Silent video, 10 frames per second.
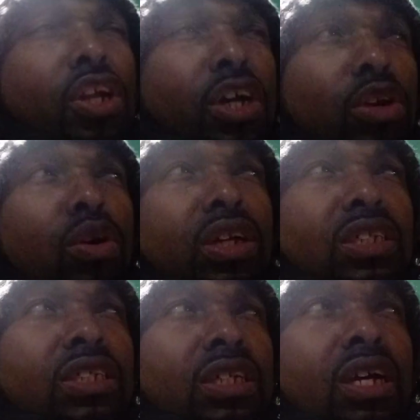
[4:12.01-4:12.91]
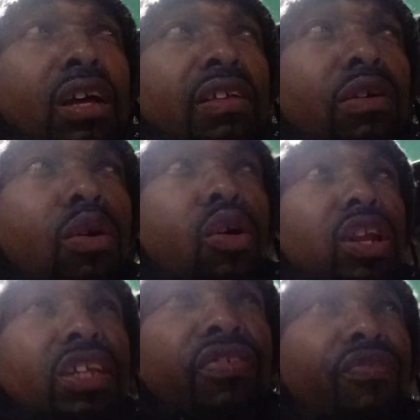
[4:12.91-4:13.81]
look at all
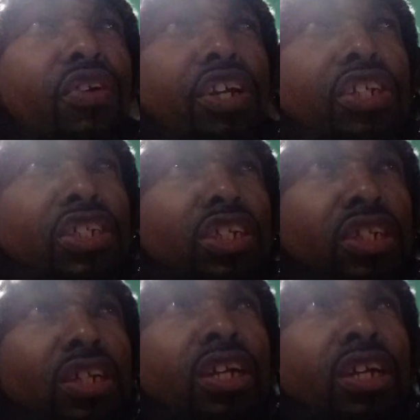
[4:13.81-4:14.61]
this footage and